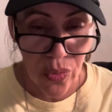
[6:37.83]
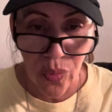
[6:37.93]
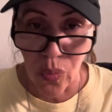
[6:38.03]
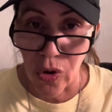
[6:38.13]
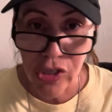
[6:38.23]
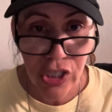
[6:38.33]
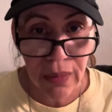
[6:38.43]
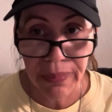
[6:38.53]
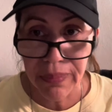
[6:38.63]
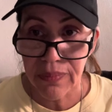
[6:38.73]

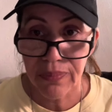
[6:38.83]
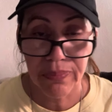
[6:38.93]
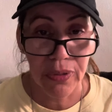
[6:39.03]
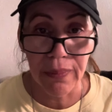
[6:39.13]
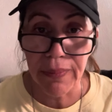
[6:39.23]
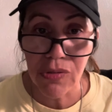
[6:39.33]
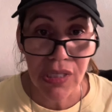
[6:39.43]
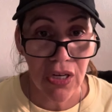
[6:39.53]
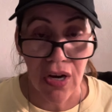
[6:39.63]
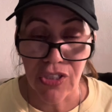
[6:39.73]
Worship, put
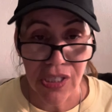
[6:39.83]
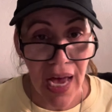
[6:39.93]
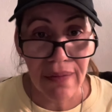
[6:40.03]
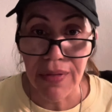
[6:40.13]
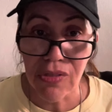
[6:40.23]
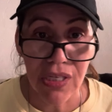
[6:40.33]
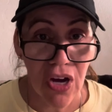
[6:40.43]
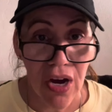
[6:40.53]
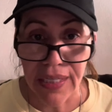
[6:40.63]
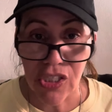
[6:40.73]
music on. Just have music
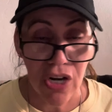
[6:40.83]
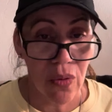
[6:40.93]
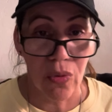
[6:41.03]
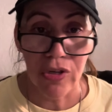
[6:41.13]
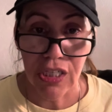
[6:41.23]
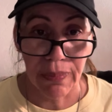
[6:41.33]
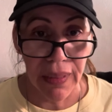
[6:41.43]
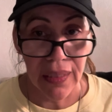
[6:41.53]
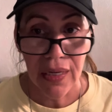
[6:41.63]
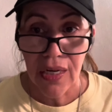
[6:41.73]
on and start worshiping.